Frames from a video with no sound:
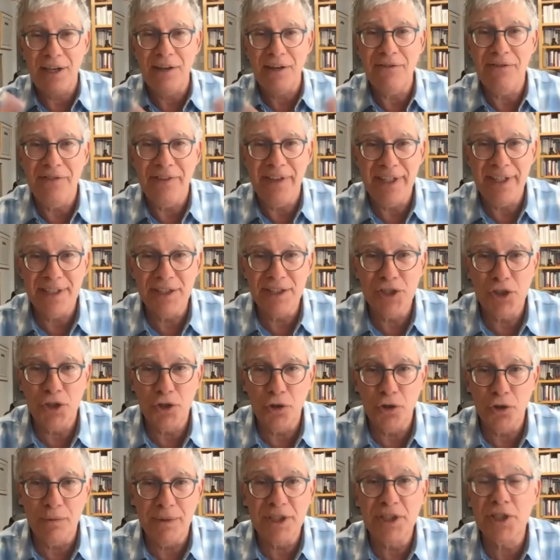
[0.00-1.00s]
via
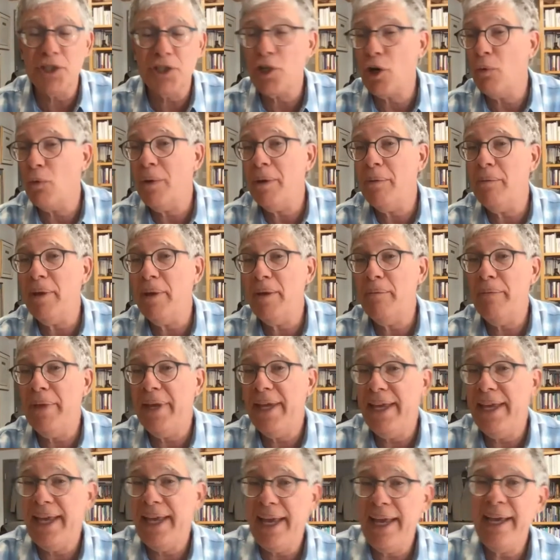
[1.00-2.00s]
Zoom. And so we
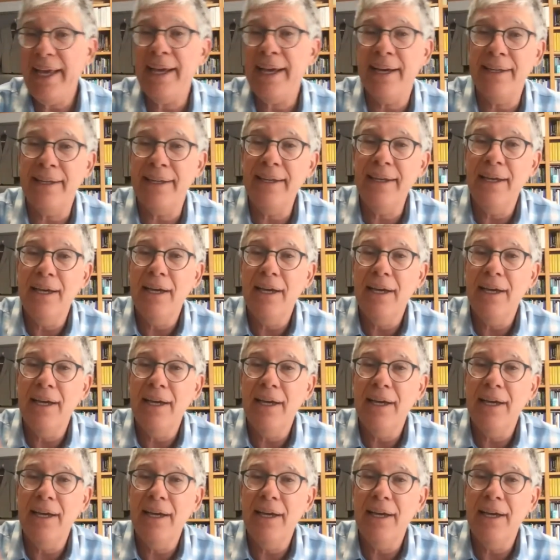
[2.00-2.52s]
began